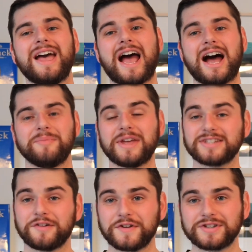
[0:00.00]

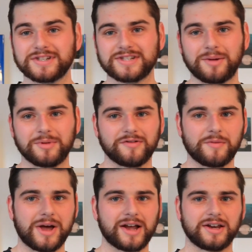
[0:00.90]
that's our first example of
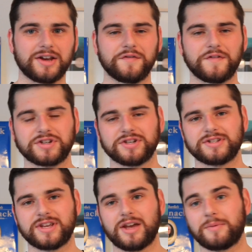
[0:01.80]
a market
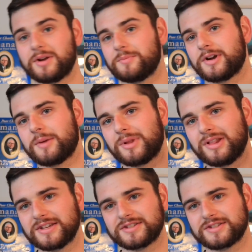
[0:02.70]
inefficiency. I'm going to put up a list